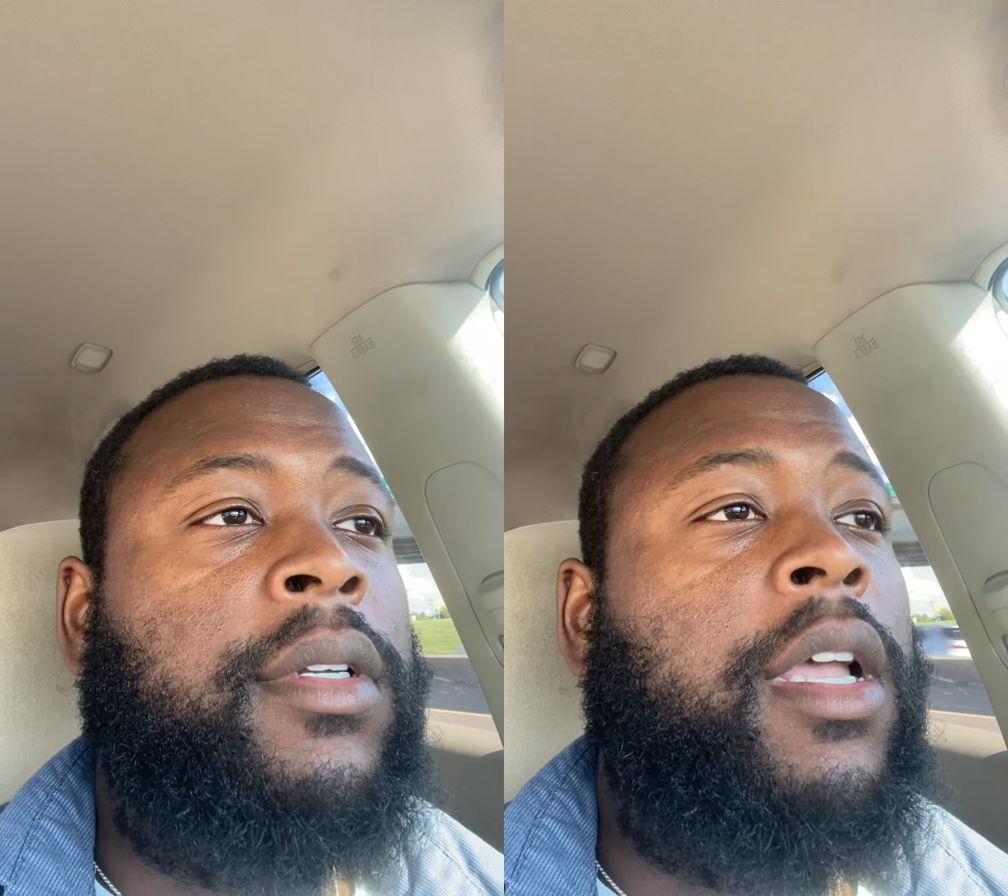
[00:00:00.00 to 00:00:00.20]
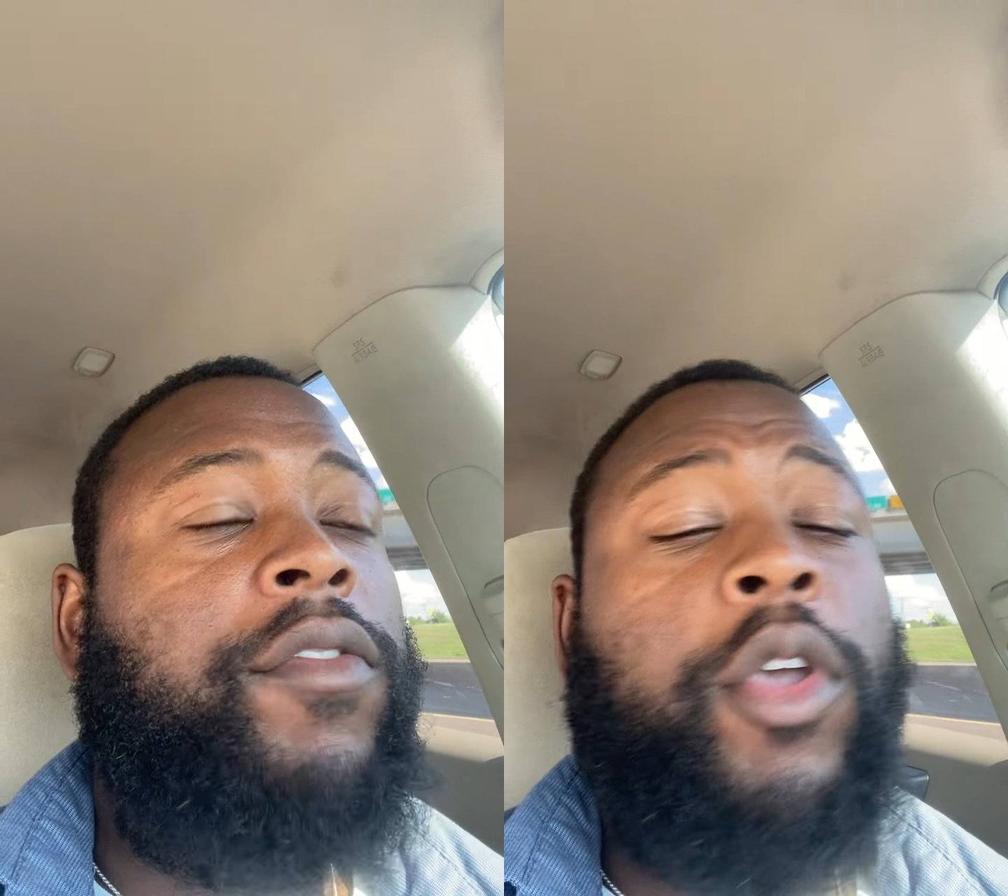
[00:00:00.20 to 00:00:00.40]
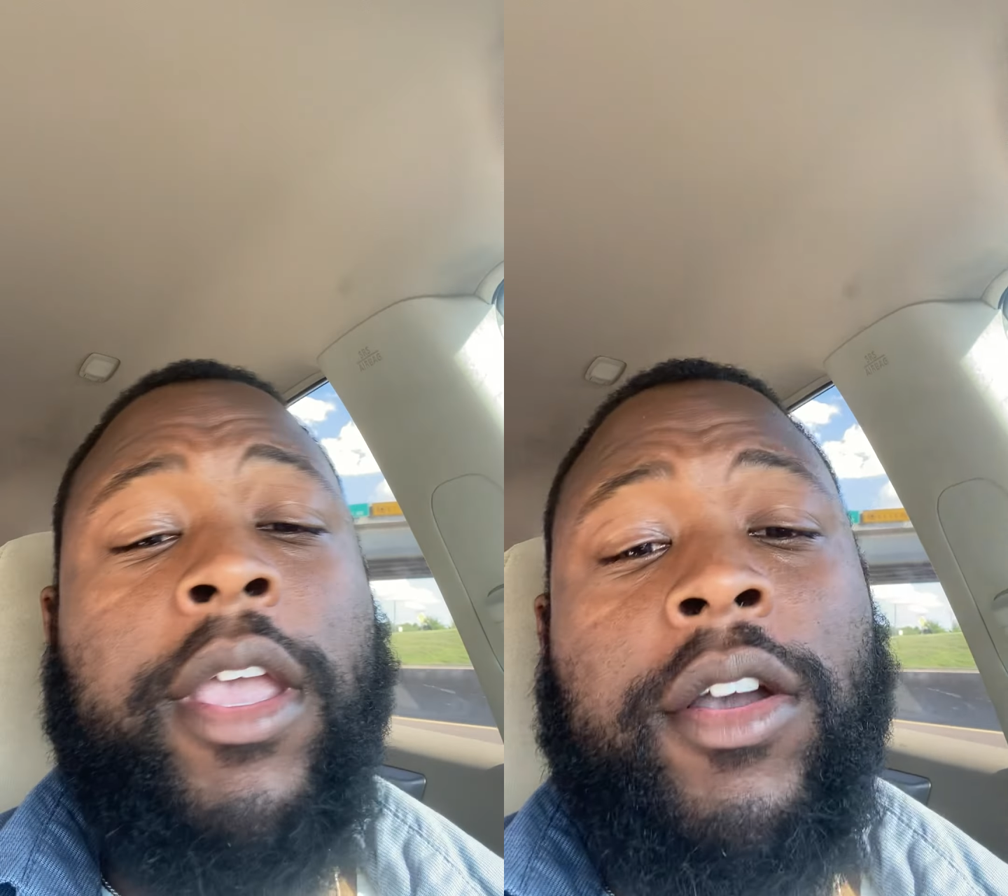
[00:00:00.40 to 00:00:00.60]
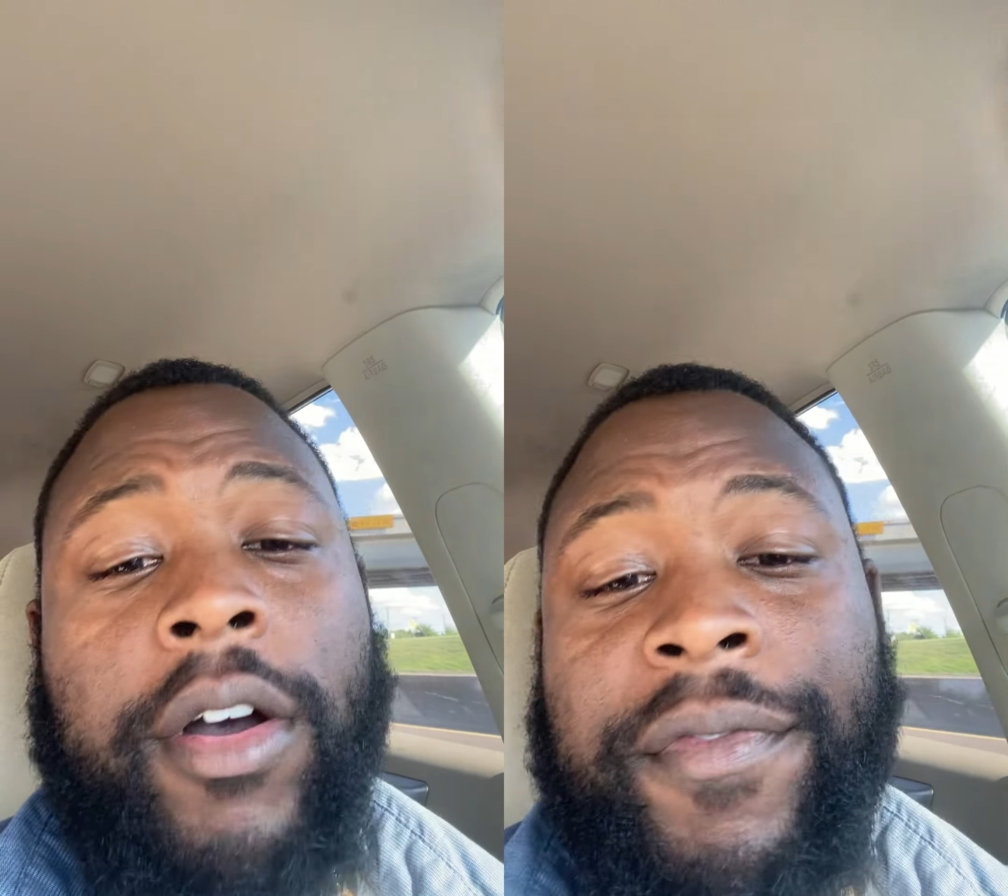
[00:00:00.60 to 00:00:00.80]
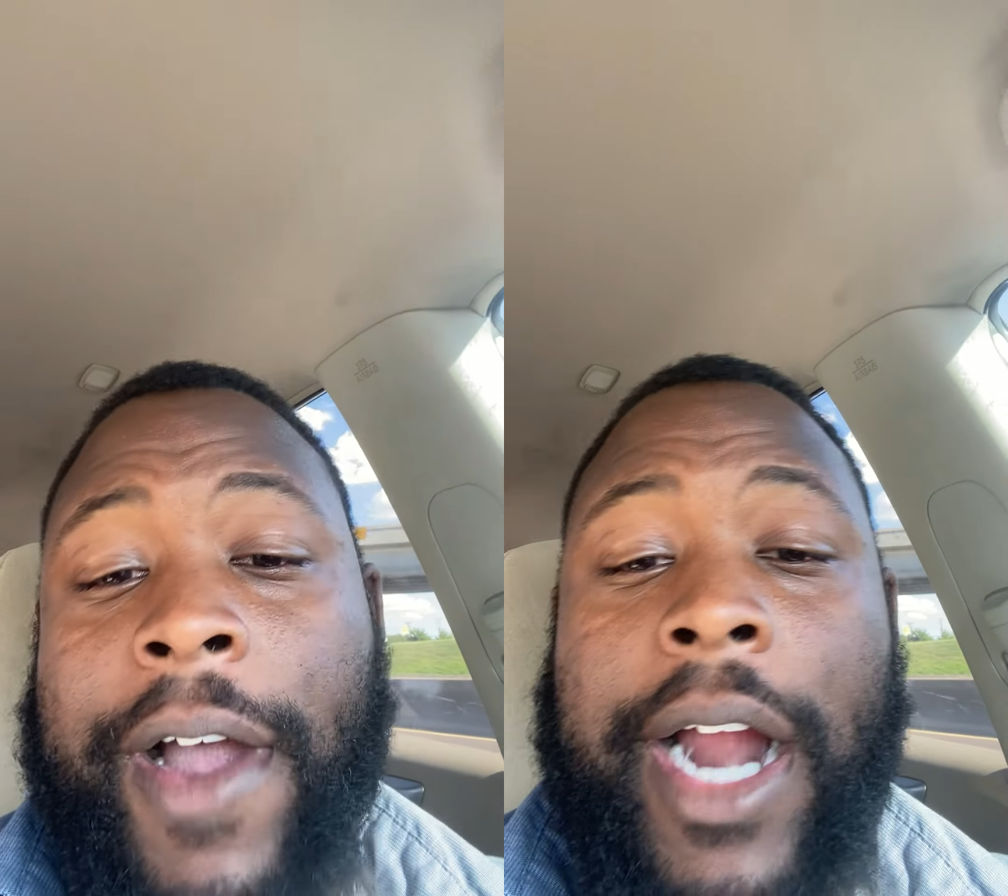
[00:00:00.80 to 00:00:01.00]
if you ain't
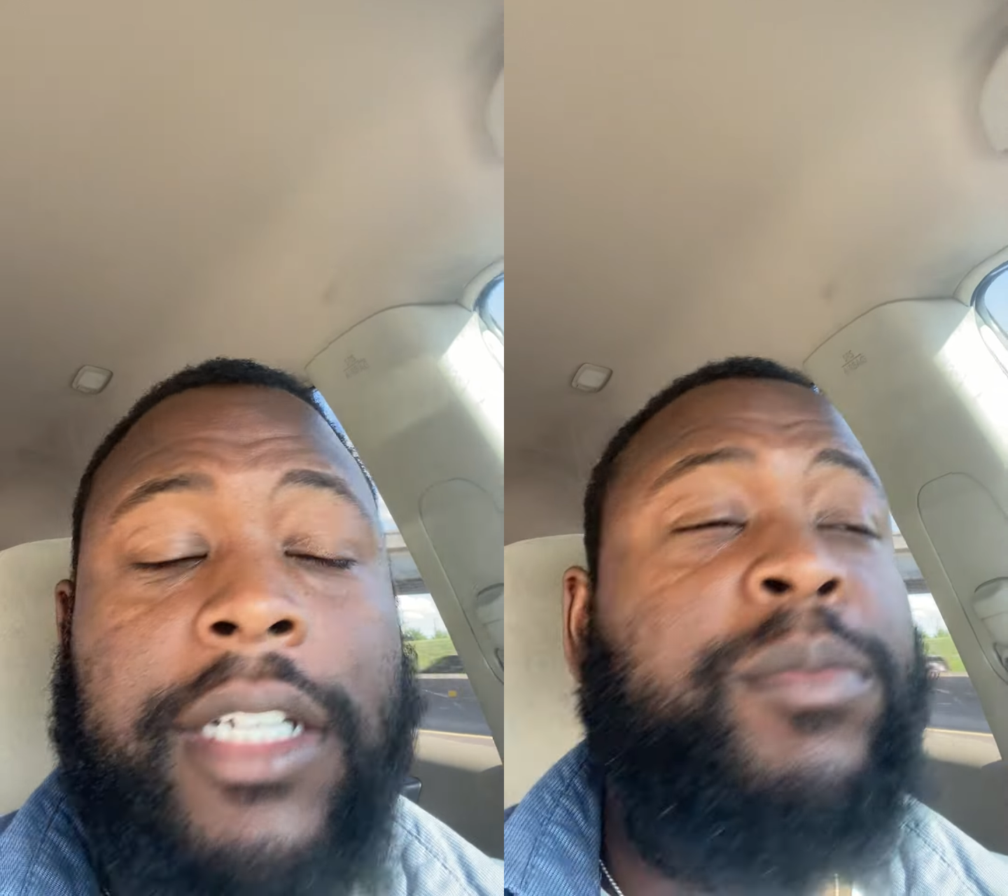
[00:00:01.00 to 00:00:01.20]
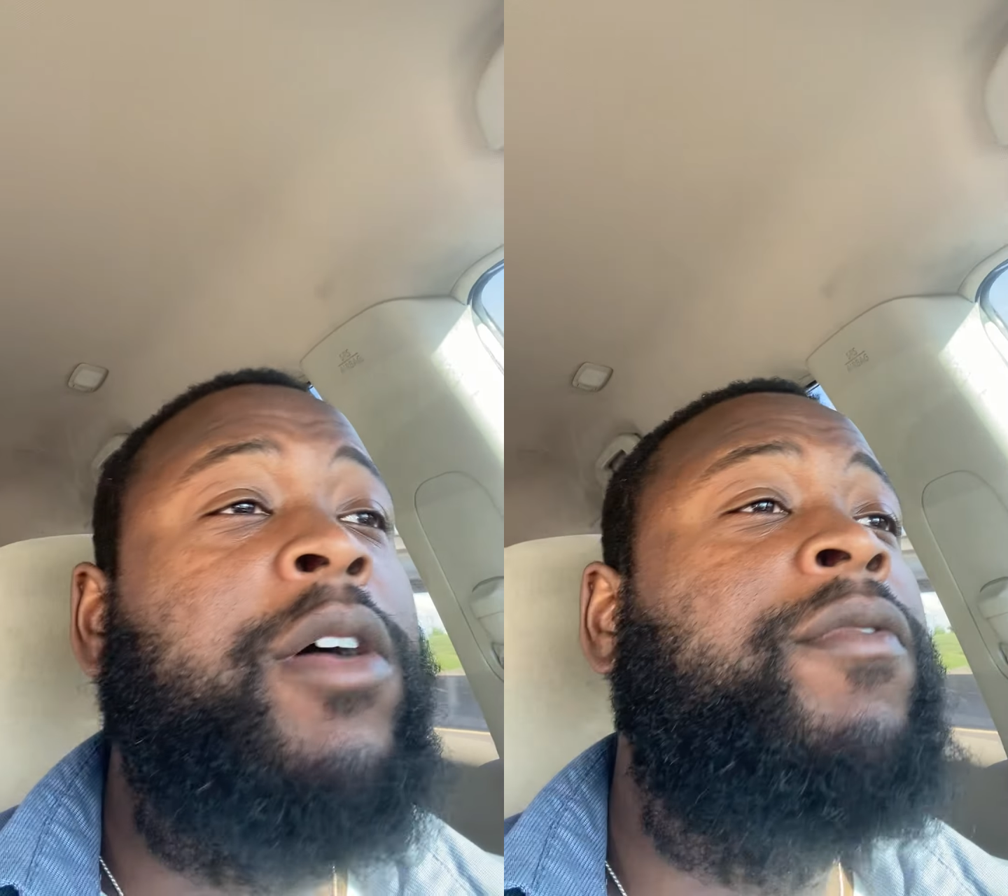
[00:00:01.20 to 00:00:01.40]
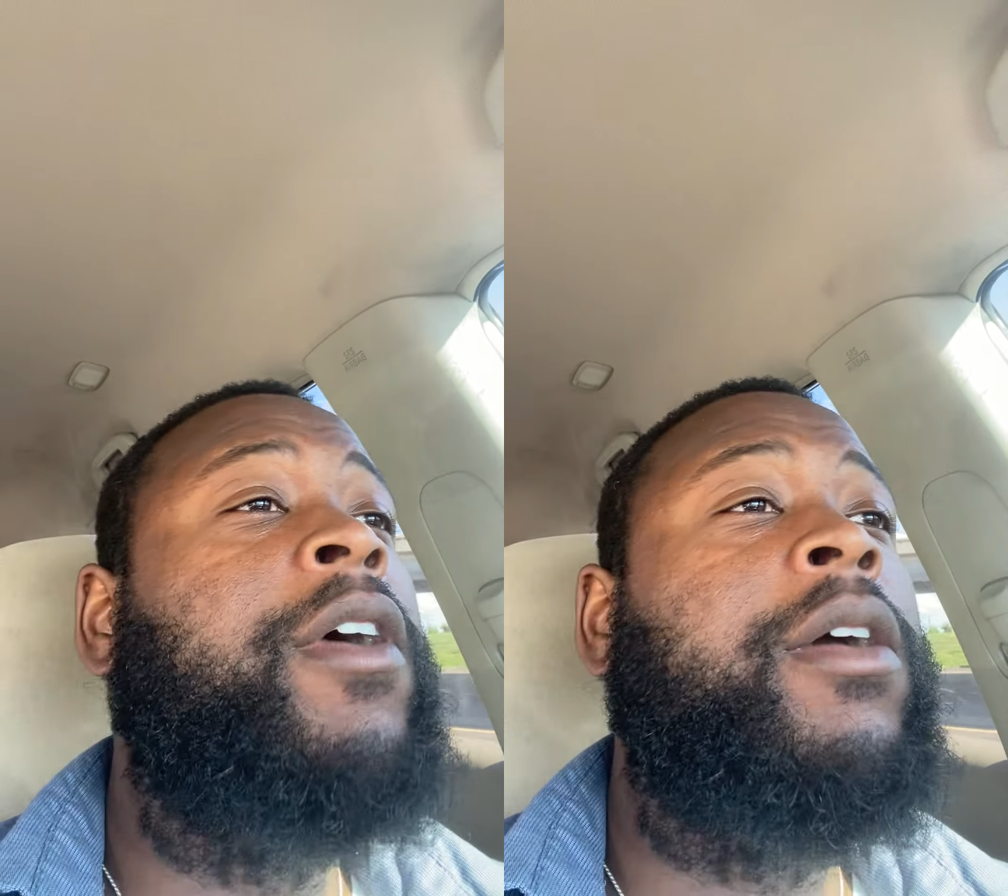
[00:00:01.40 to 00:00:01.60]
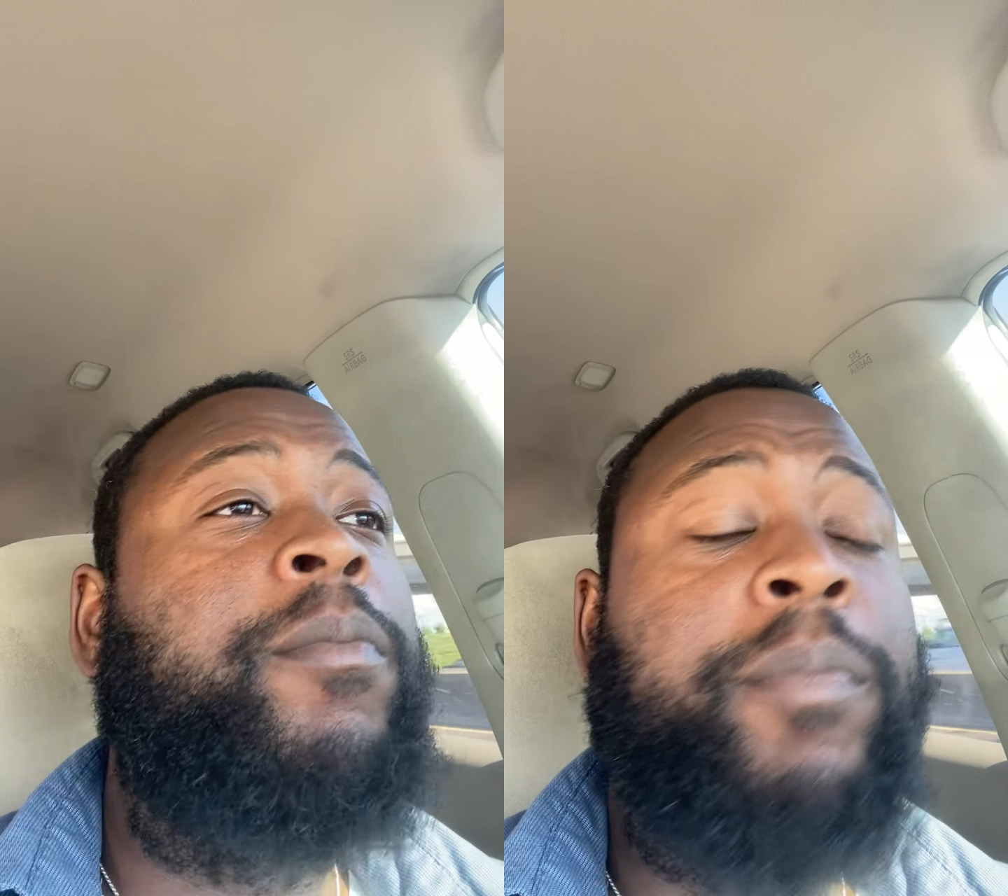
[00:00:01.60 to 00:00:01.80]
gonna fire this motherfucker,